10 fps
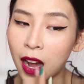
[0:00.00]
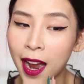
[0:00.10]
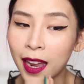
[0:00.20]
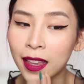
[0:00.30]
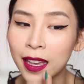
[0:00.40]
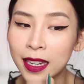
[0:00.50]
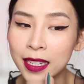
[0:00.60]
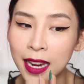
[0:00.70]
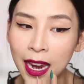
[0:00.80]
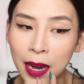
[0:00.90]

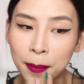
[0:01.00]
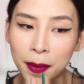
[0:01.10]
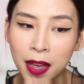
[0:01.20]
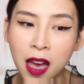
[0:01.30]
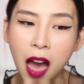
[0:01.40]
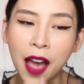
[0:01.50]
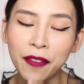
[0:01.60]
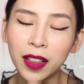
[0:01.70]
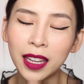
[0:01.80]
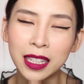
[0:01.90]
eyeliner tape, I
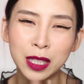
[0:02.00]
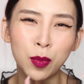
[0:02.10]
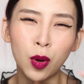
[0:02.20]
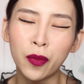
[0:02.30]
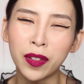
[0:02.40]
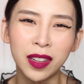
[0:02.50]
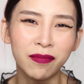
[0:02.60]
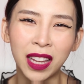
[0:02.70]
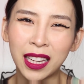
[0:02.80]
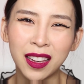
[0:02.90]
feel like it's more of a,
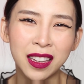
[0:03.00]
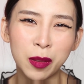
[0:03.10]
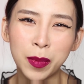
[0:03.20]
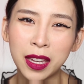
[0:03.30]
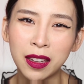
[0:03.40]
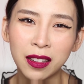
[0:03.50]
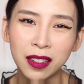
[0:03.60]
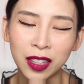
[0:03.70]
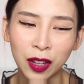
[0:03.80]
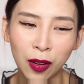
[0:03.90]
like a gimmick,
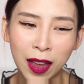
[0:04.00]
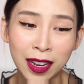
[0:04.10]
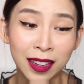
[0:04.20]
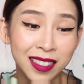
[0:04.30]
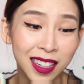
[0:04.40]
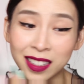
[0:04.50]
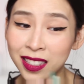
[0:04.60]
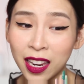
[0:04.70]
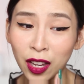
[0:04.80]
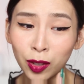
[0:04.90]
you know, and it does
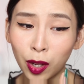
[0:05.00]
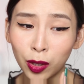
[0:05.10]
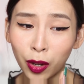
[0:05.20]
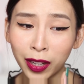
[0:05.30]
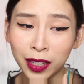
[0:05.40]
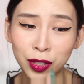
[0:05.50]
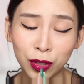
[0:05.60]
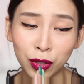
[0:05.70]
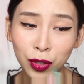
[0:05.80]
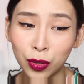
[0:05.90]
take a lot longer
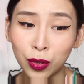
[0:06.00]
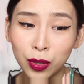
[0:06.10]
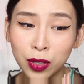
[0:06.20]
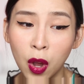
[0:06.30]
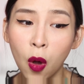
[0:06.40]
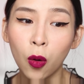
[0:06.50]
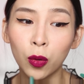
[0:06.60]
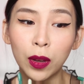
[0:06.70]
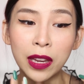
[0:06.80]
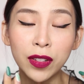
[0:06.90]
to use
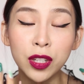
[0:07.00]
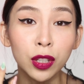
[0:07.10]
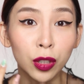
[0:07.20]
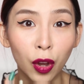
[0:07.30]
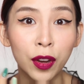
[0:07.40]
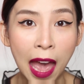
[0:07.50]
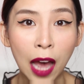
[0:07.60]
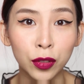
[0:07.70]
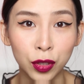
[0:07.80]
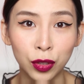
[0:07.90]
or even to learn
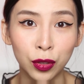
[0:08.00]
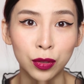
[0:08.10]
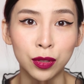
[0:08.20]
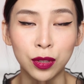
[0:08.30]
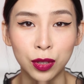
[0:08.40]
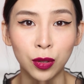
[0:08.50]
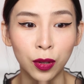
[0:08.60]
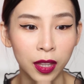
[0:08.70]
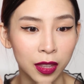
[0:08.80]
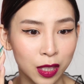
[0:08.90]
how to use. You
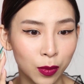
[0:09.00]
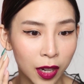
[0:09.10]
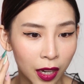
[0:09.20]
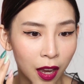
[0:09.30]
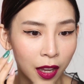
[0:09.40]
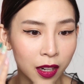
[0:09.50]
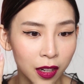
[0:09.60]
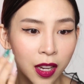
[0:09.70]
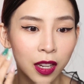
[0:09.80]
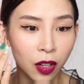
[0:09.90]
saw that this one I kind
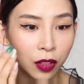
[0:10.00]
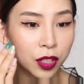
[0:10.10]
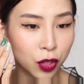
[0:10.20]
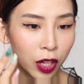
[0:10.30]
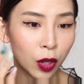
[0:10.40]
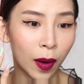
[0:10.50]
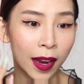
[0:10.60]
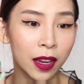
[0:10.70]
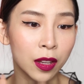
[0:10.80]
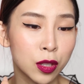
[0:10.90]
of got straight
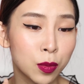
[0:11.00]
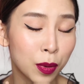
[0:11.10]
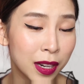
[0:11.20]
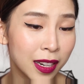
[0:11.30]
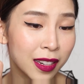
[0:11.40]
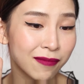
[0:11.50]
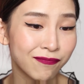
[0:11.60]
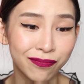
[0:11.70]
away. It's pretty,